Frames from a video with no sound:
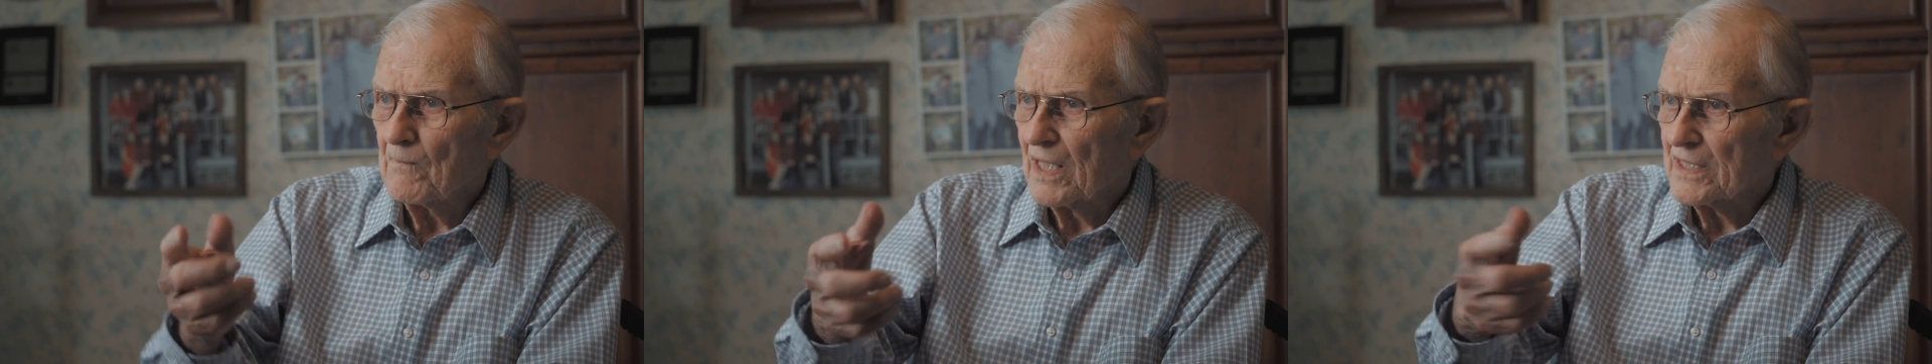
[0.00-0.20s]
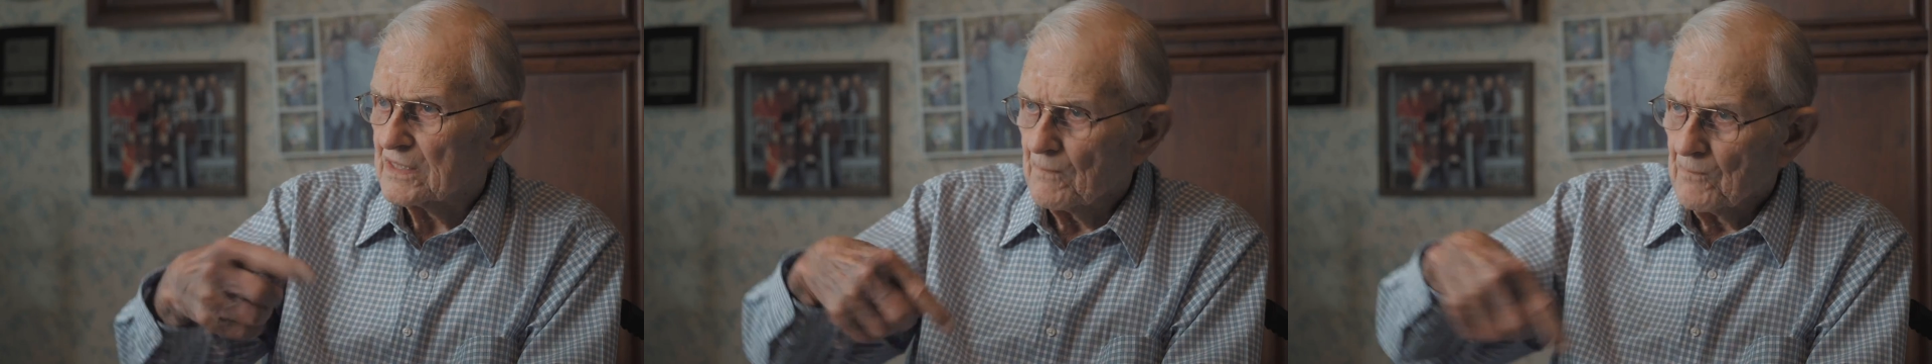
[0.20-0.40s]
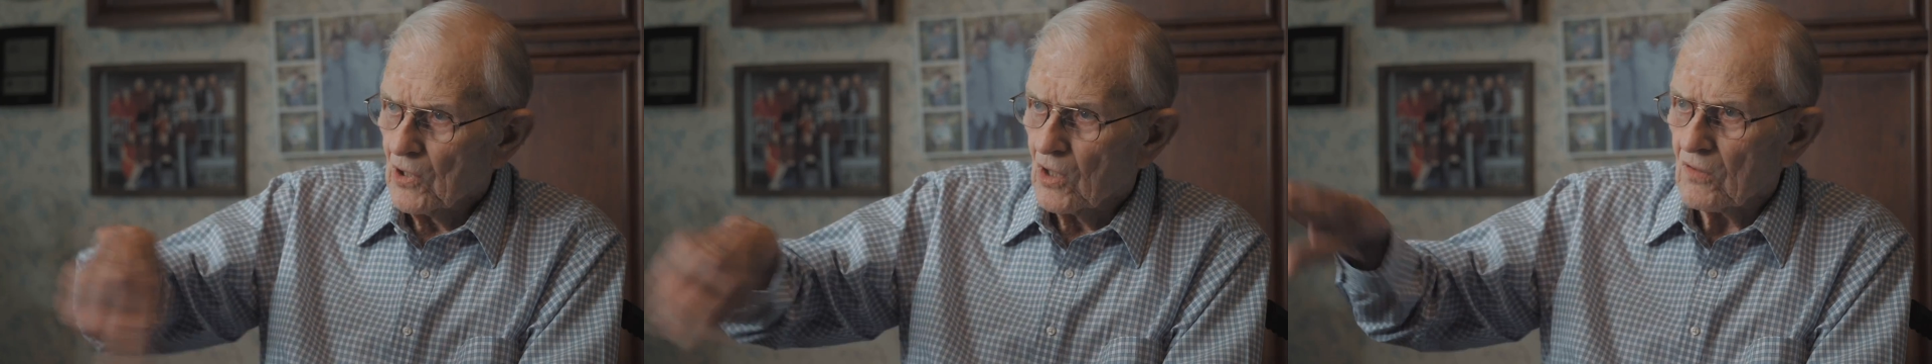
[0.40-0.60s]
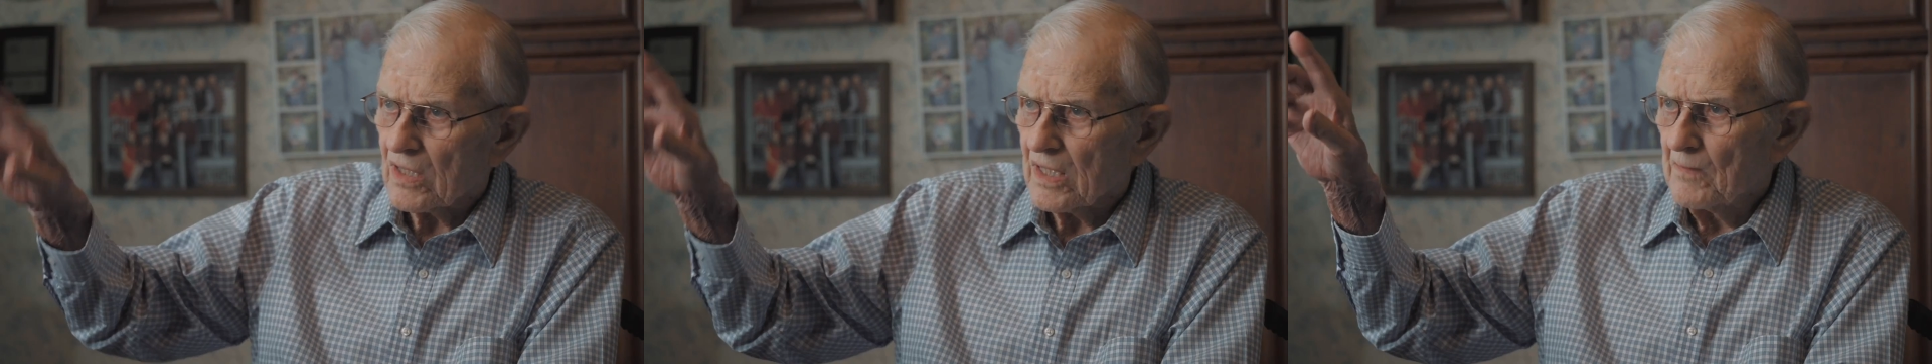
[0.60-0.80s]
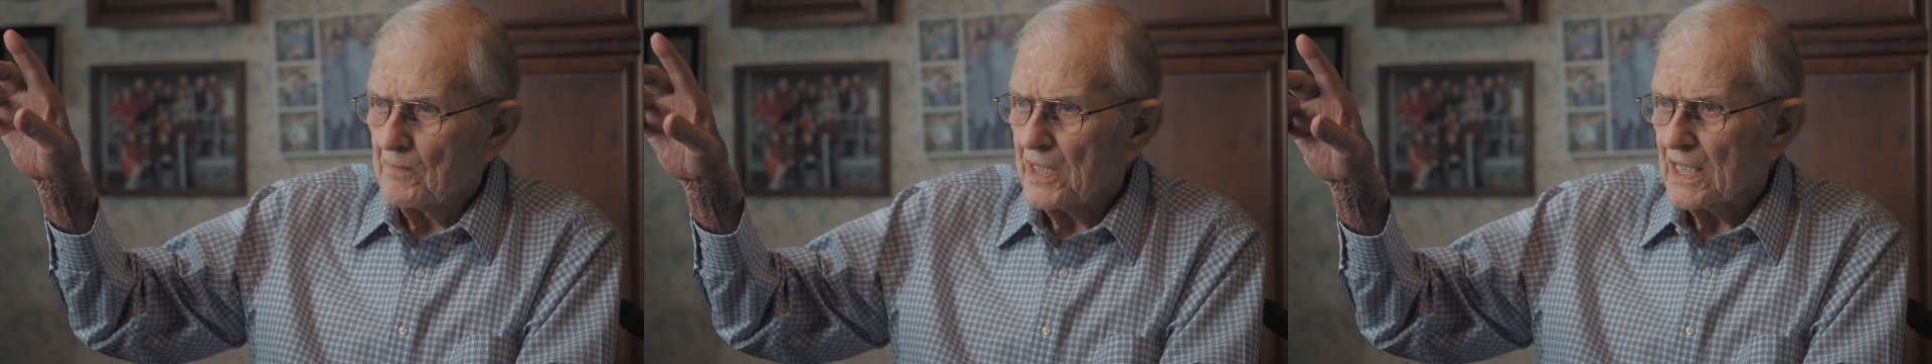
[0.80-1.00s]
let the bull
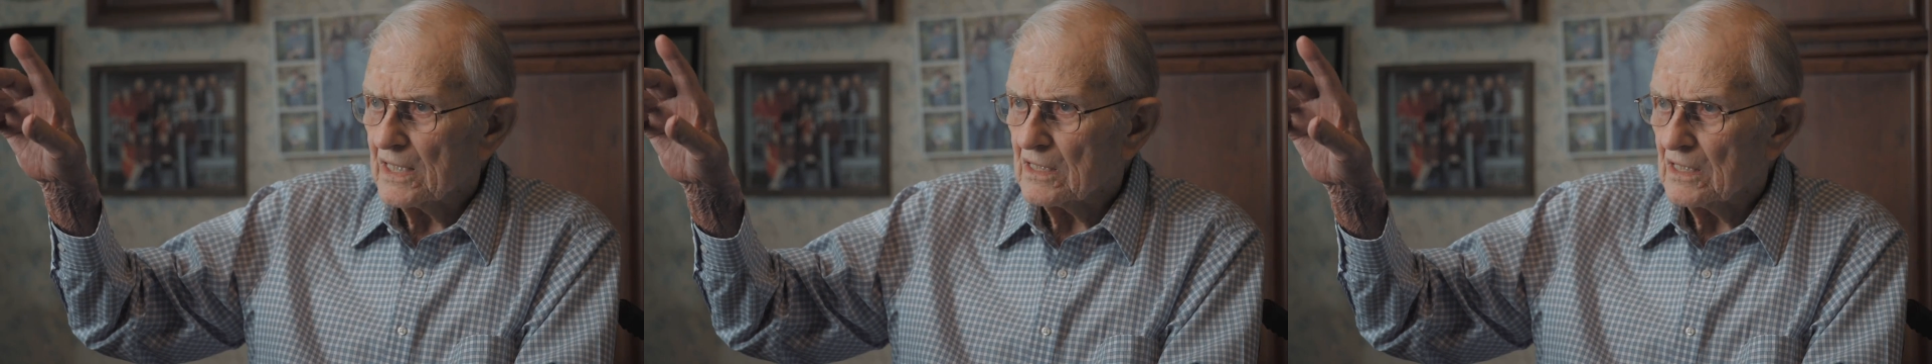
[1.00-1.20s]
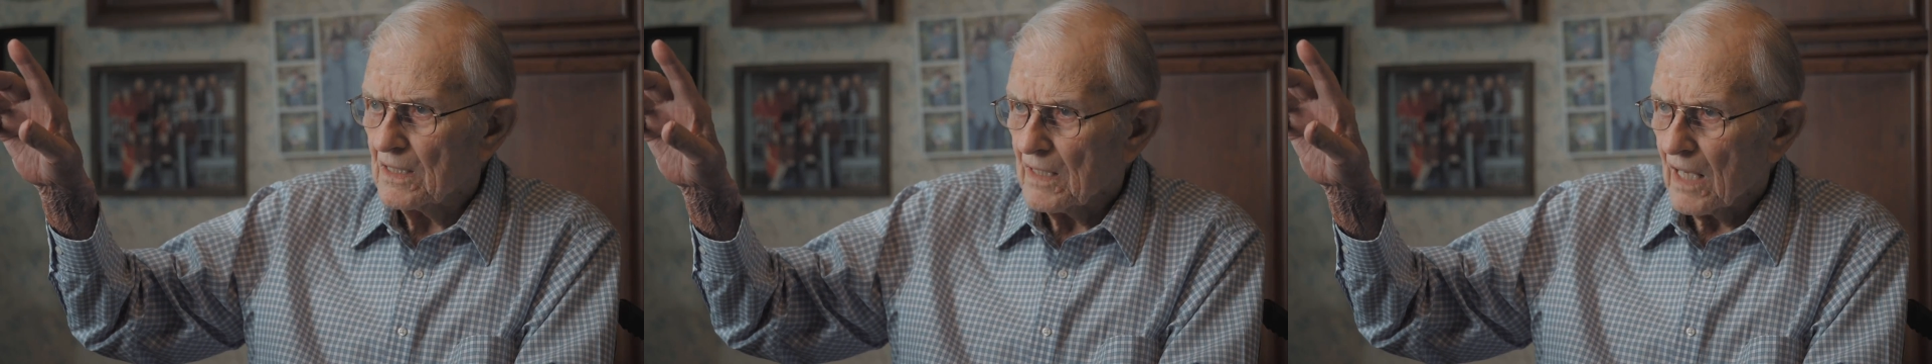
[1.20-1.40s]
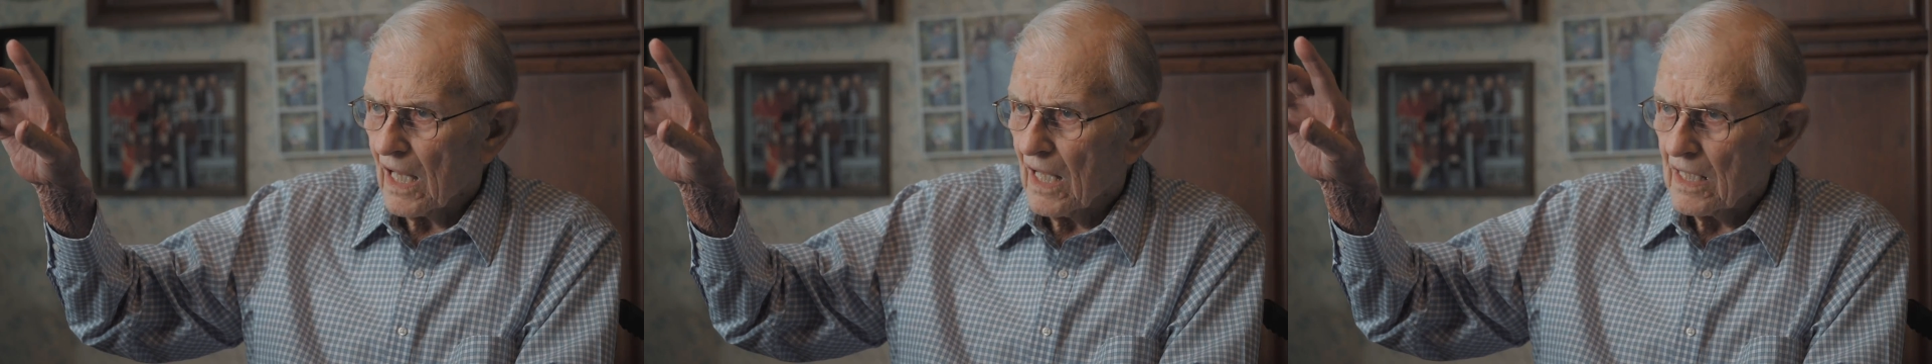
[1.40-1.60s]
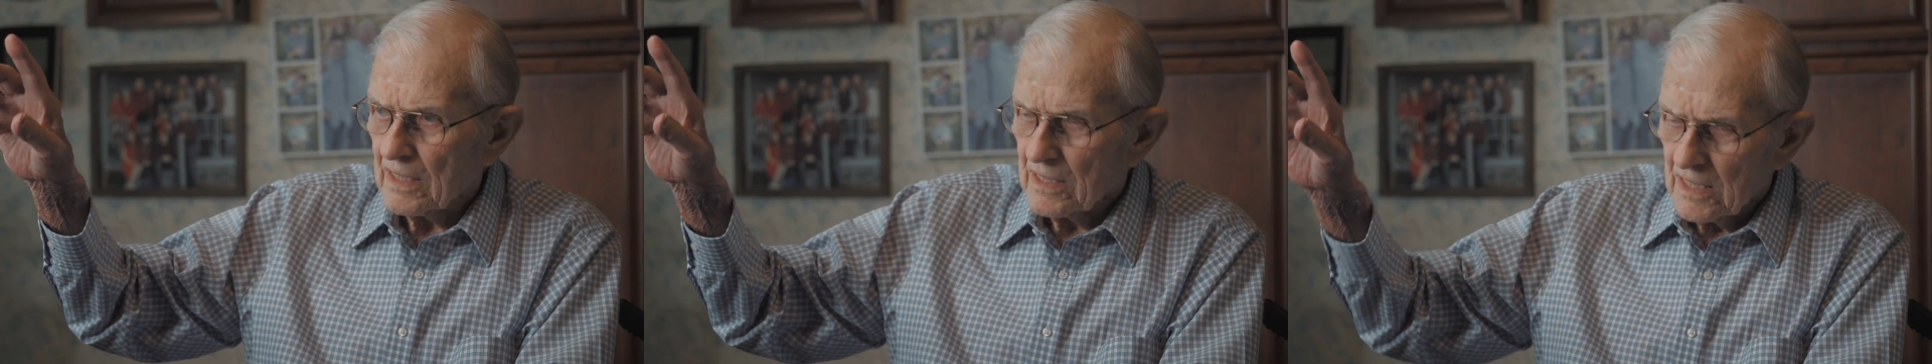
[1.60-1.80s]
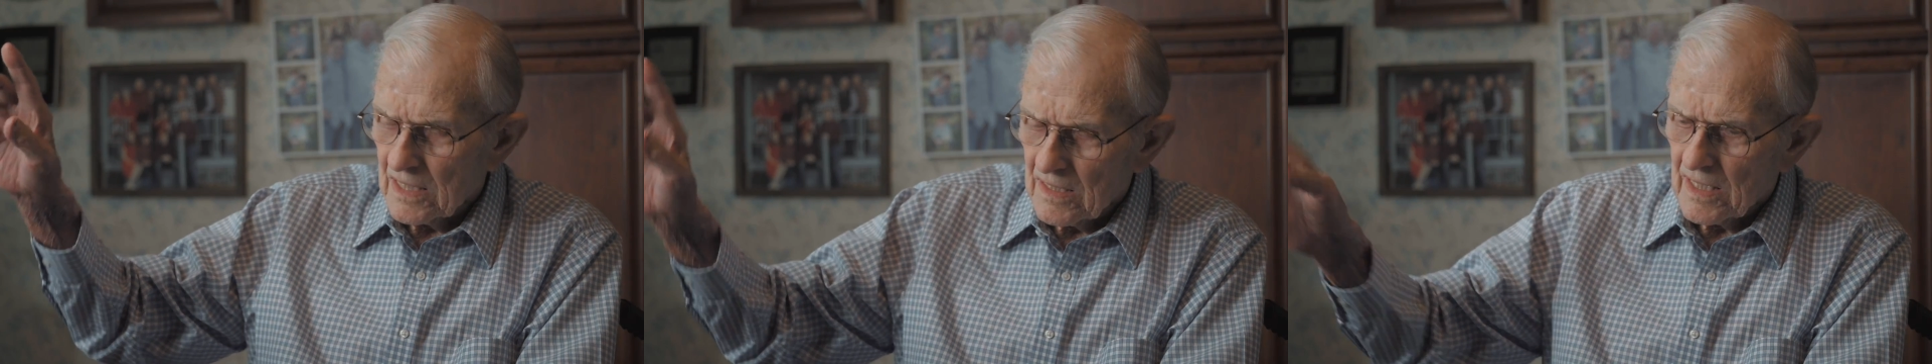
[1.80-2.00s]
come in the lot,
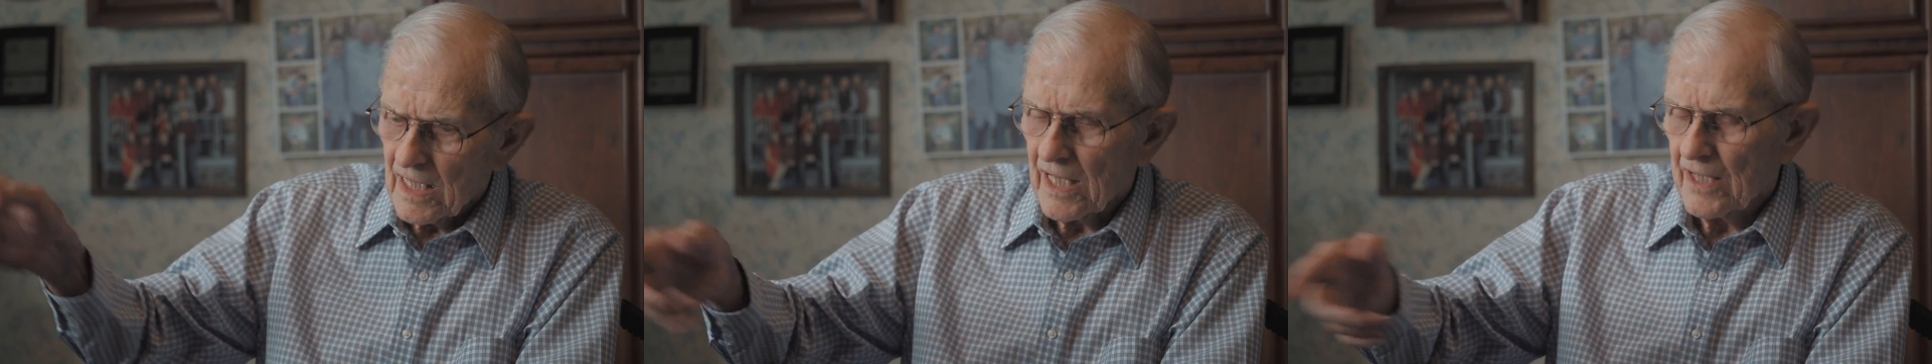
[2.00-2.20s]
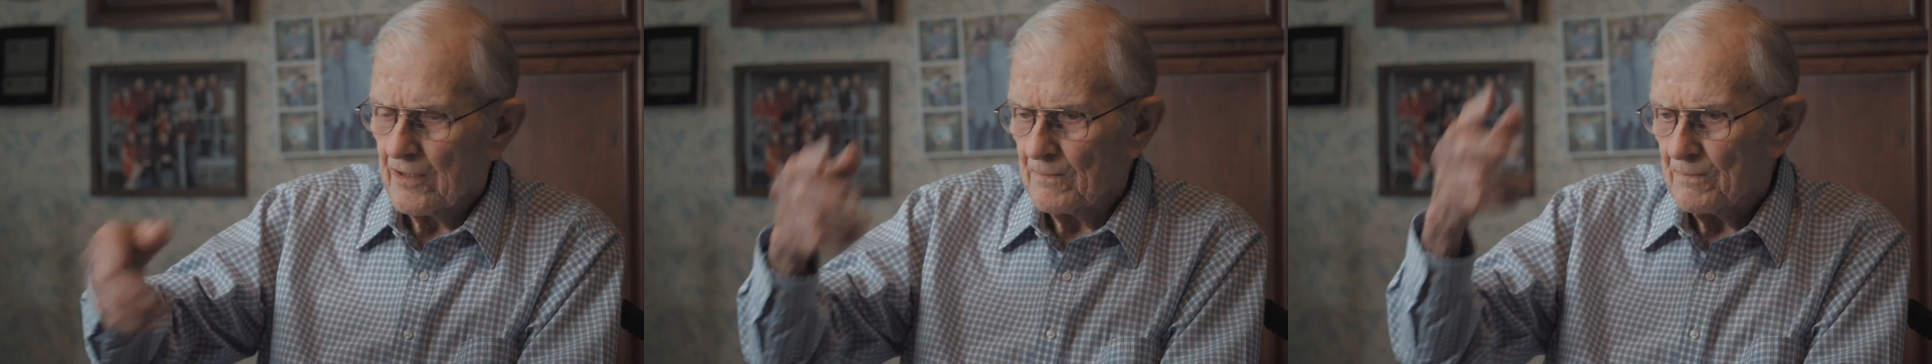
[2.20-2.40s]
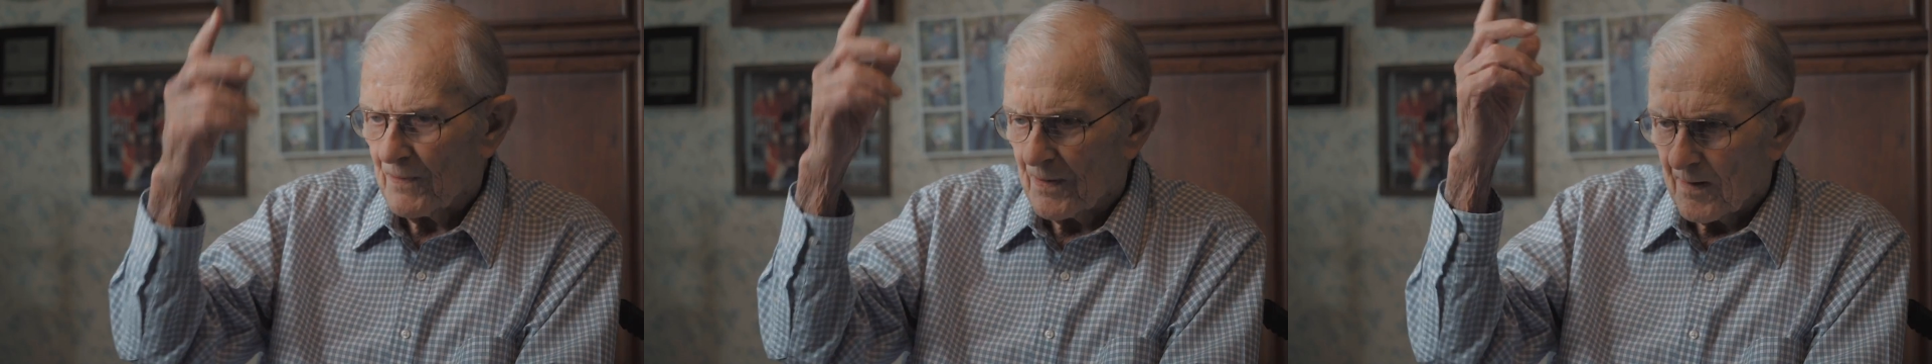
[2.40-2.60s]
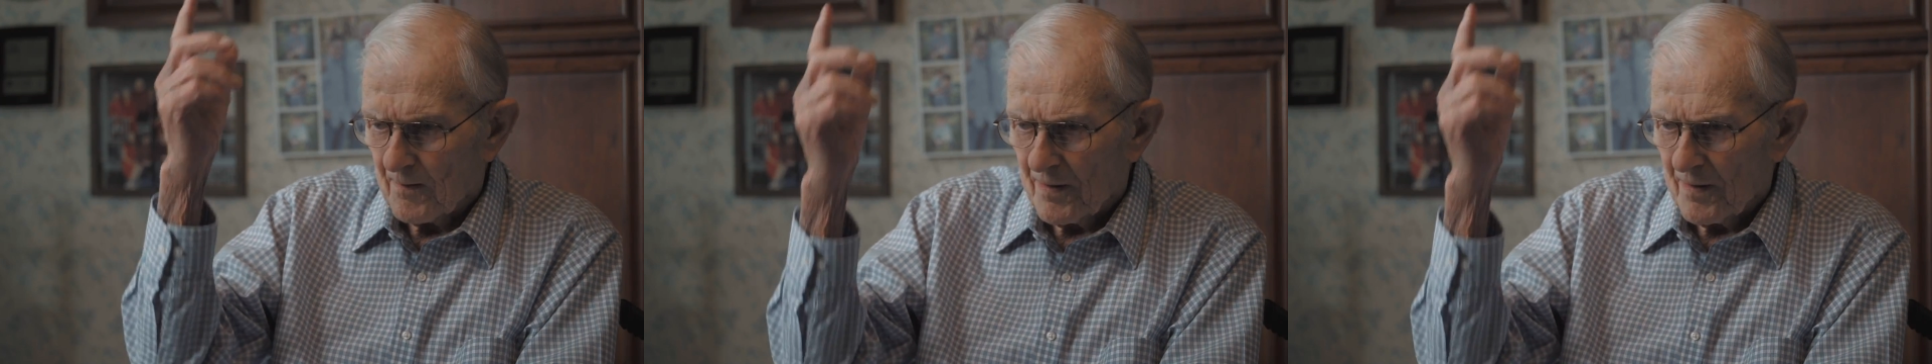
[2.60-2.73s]
and then later put him